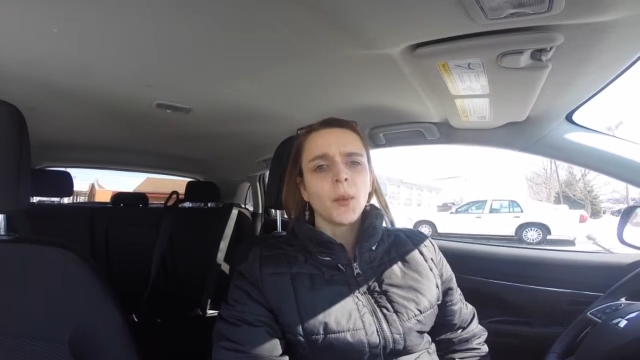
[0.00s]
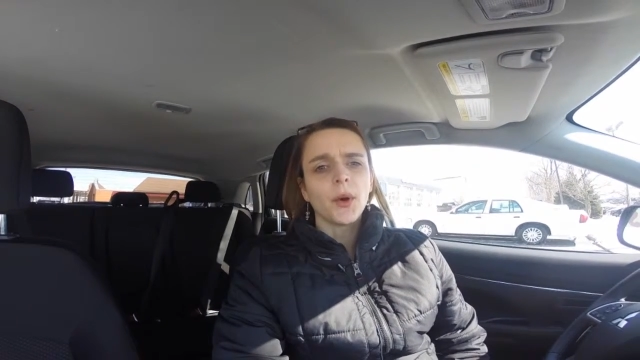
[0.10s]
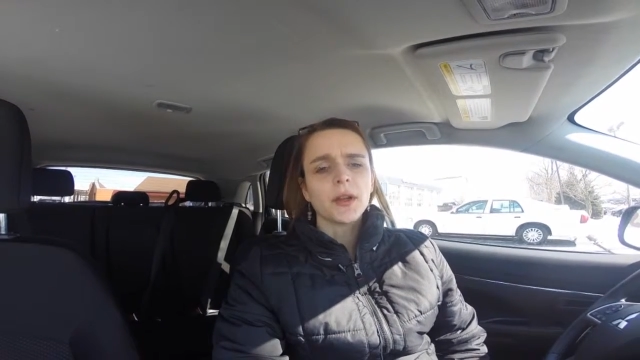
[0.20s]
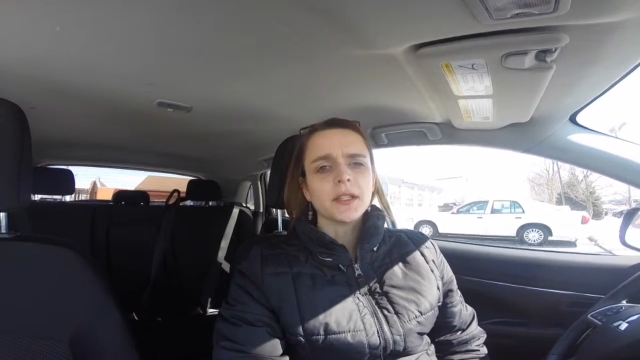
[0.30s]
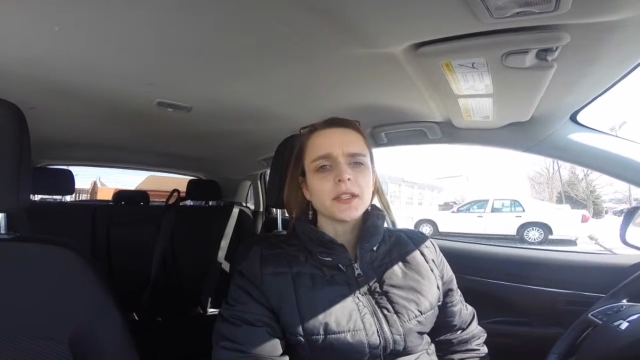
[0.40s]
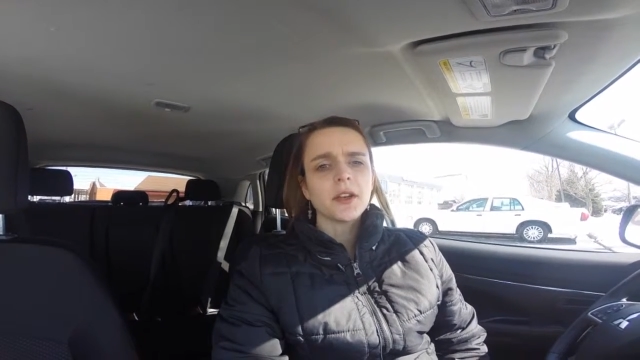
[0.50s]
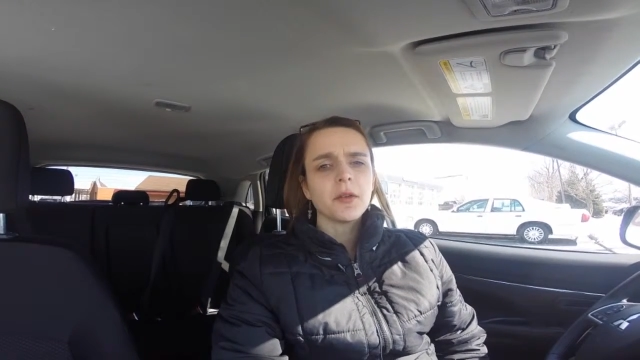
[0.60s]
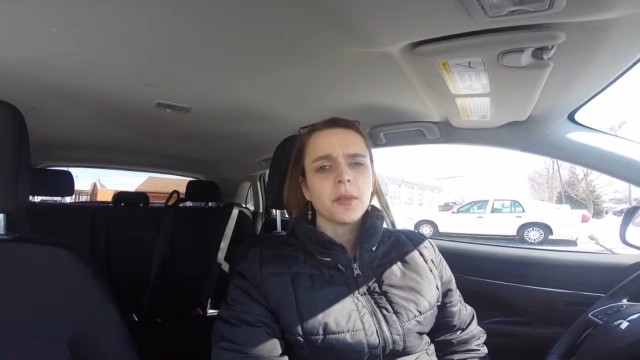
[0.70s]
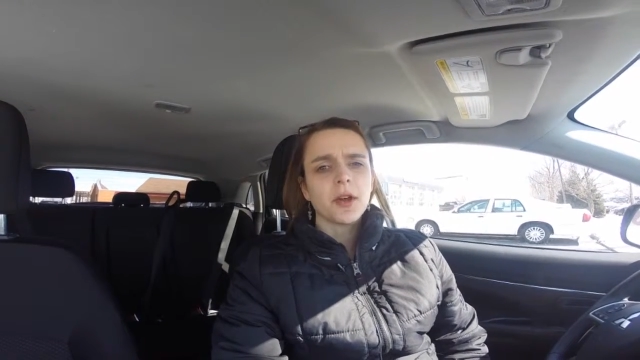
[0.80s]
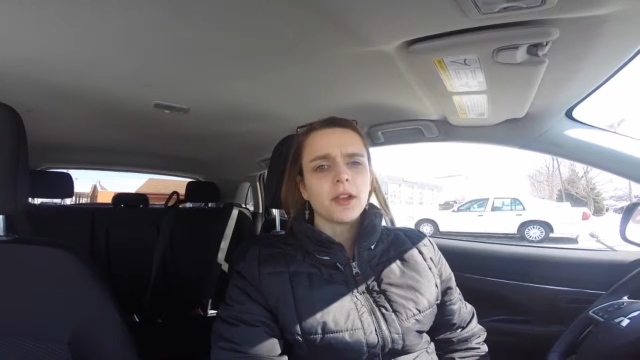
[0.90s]
Wilkins
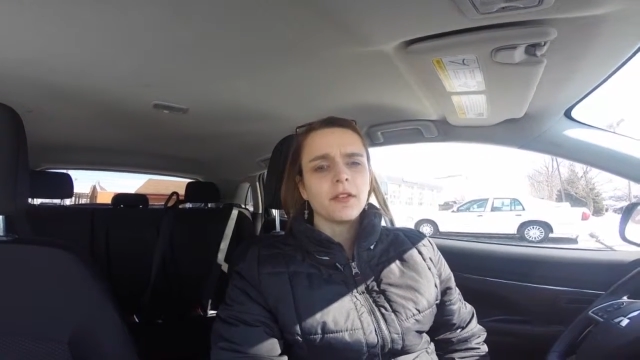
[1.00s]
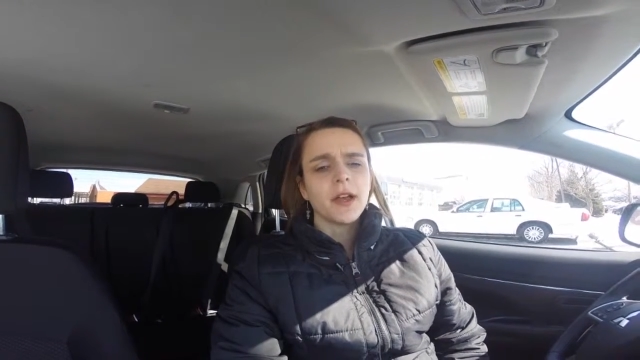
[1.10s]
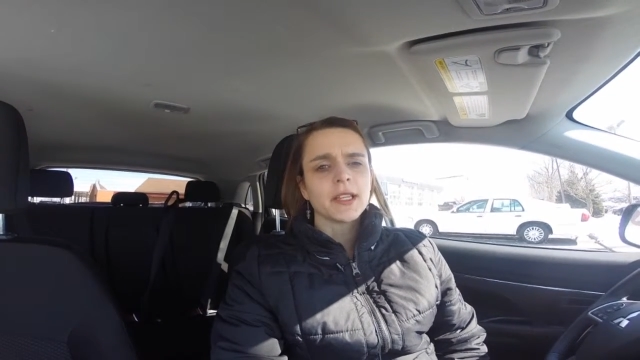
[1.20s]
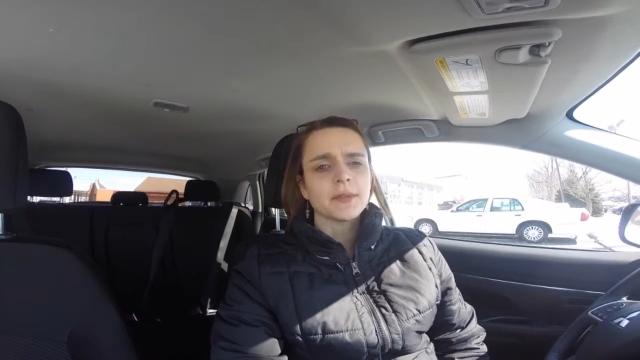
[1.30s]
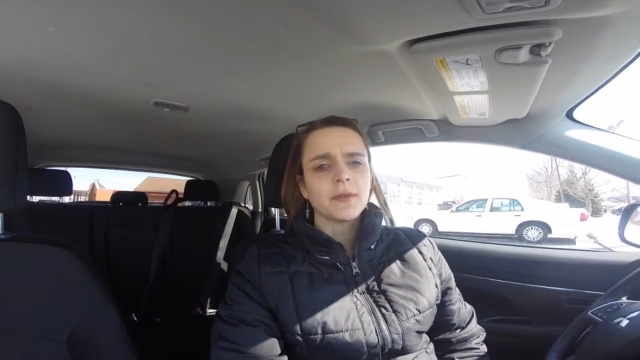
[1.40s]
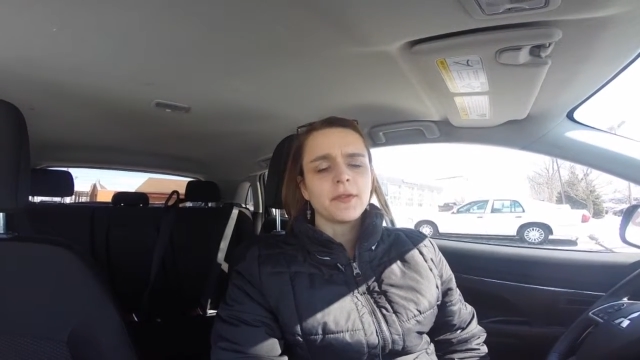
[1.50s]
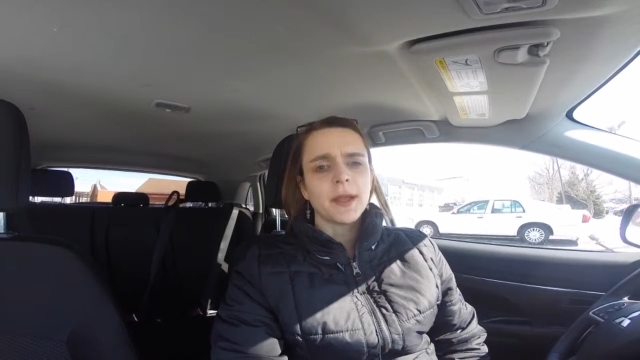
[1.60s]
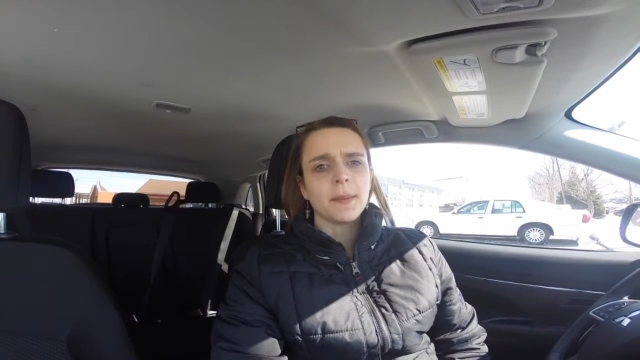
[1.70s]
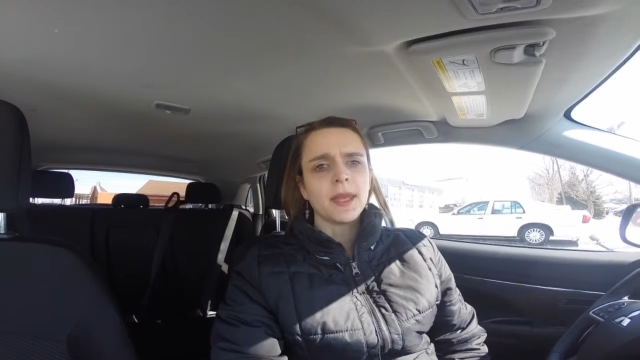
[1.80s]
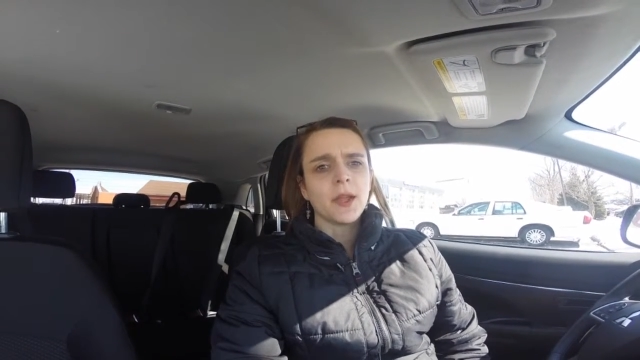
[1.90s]
Automotive has been
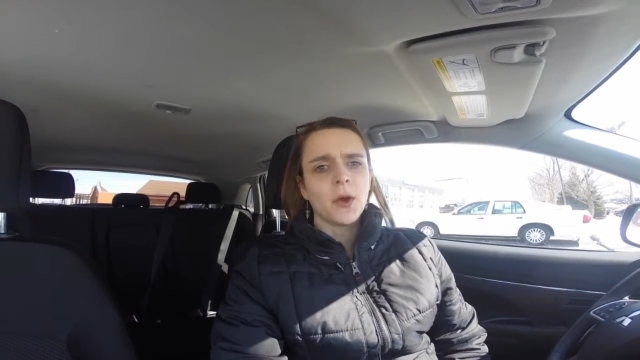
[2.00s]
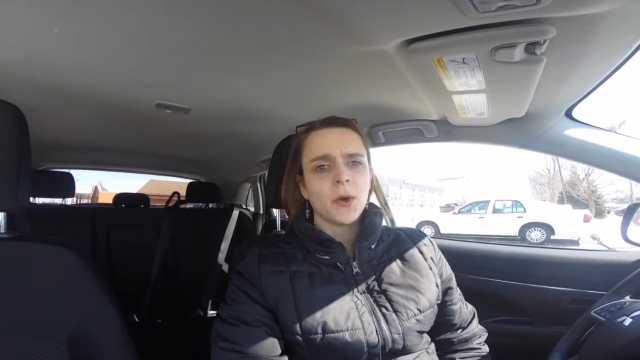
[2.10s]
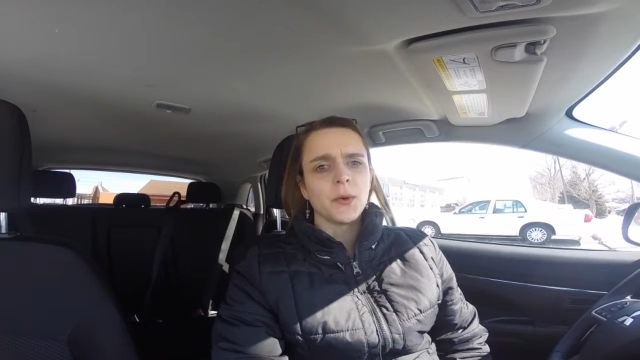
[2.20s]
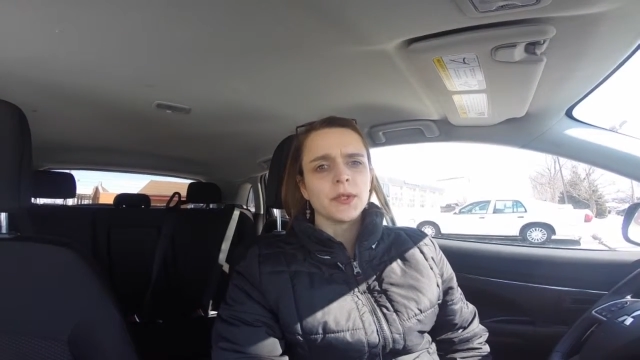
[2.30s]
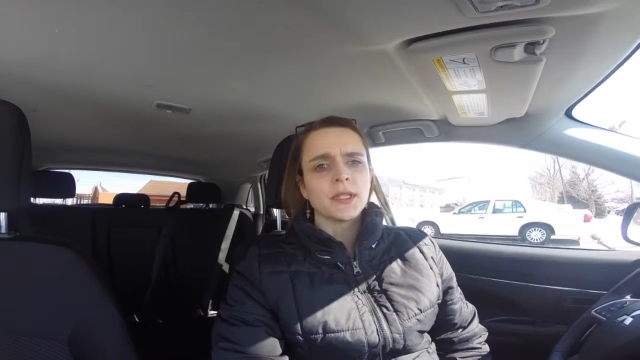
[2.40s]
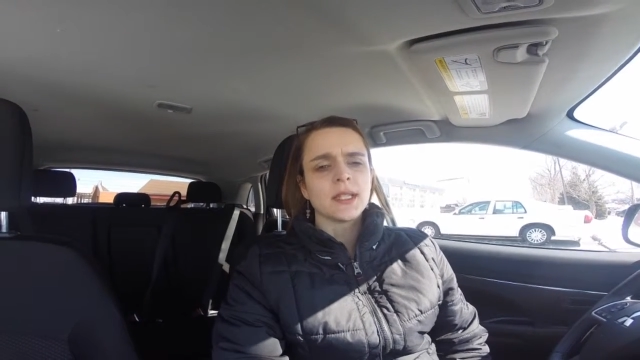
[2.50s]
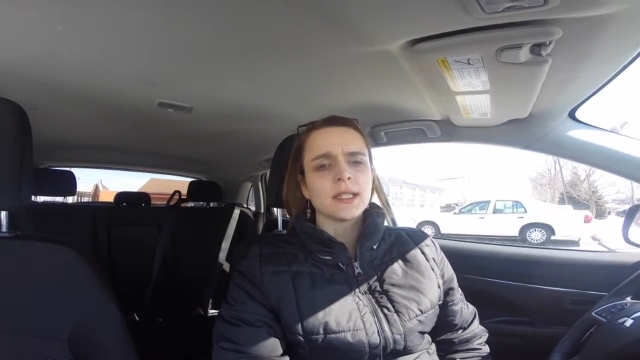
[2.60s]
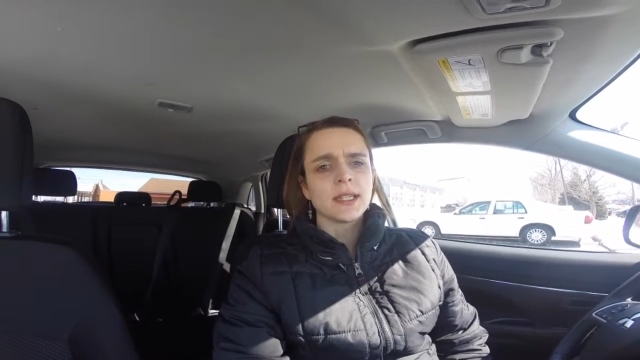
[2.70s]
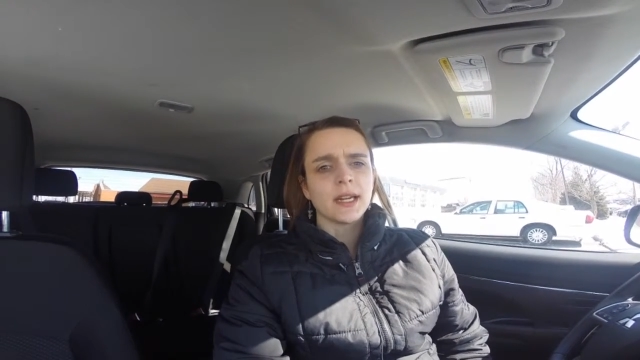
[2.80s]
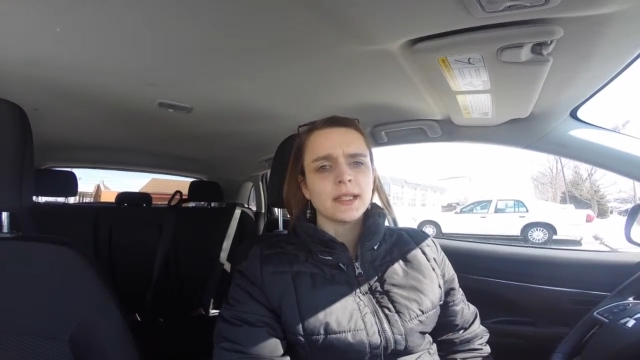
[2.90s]
family owned
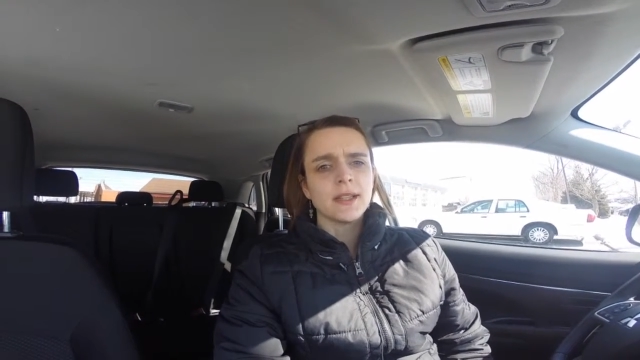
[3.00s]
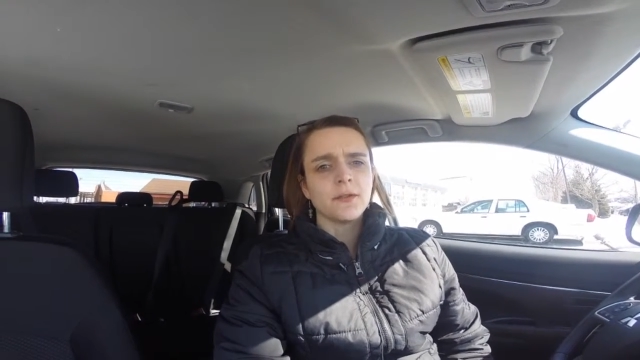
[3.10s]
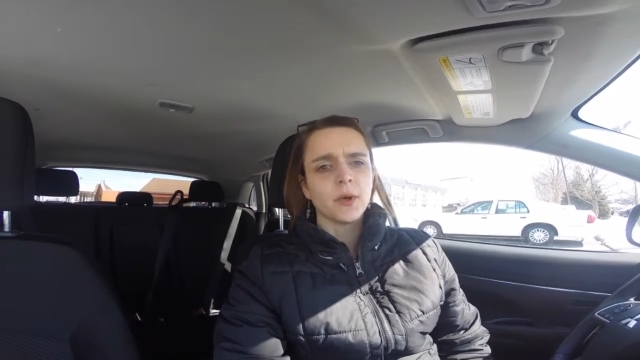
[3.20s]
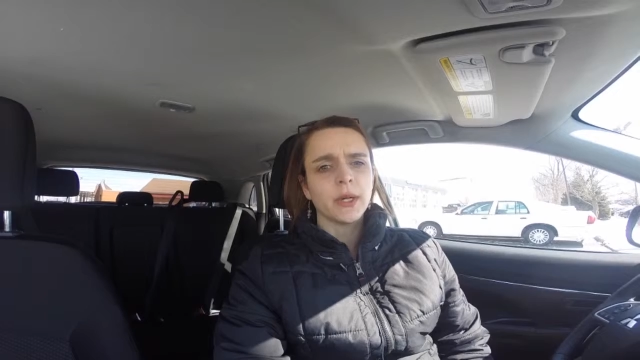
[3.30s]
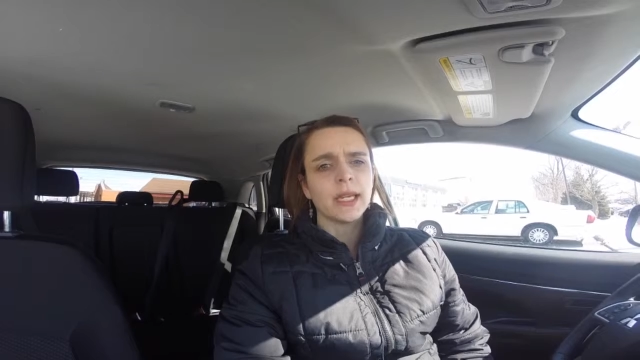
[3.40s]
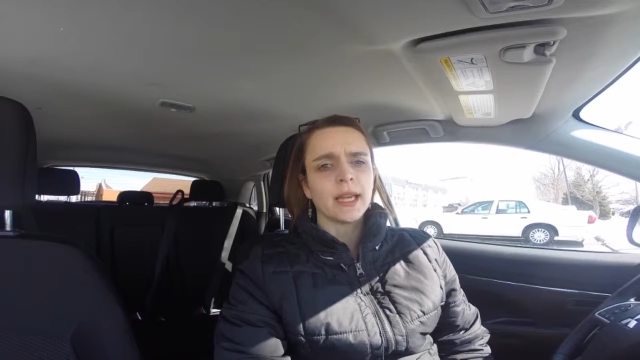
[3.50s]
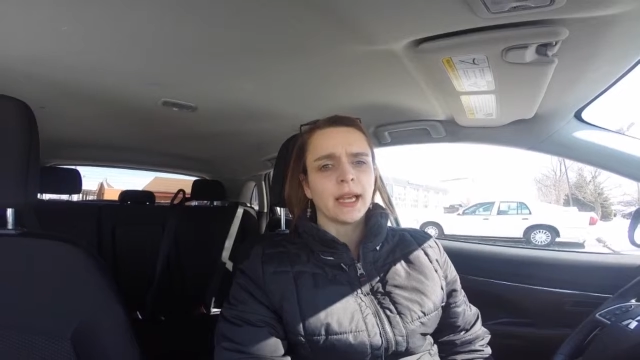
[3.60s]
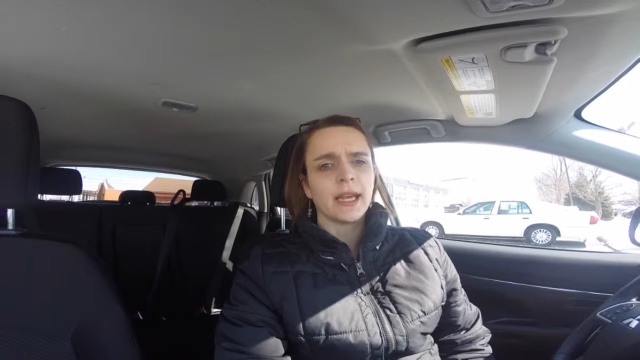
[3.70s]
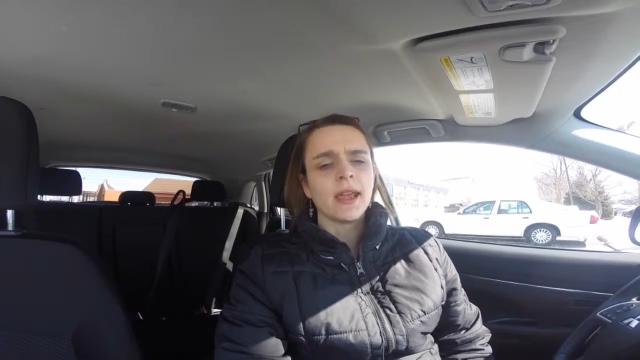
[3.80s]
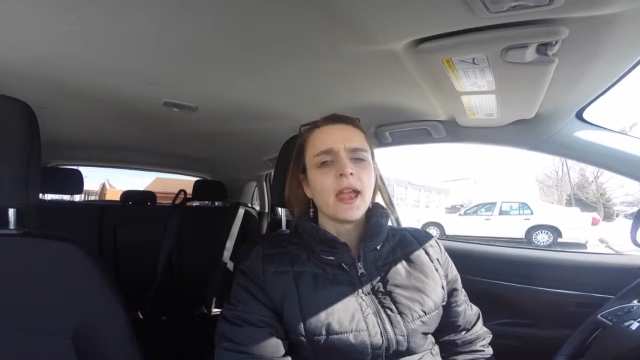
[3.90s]
since
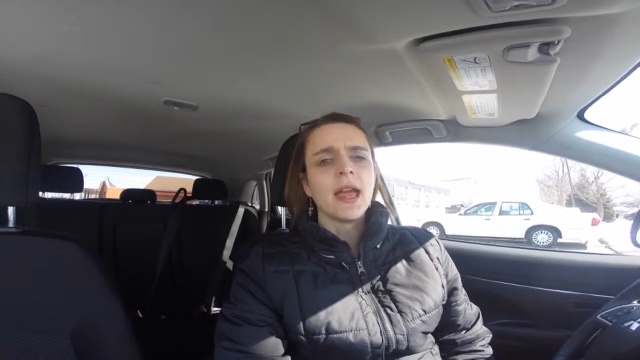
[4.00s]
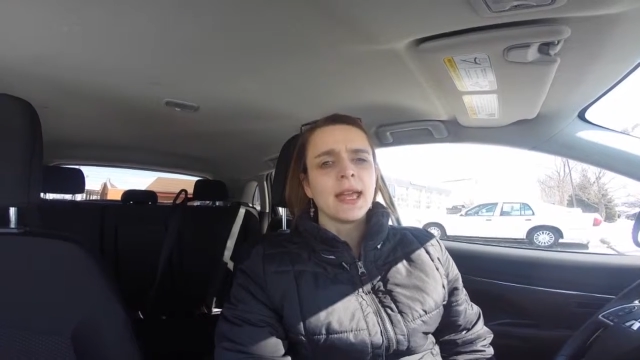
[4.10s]
1949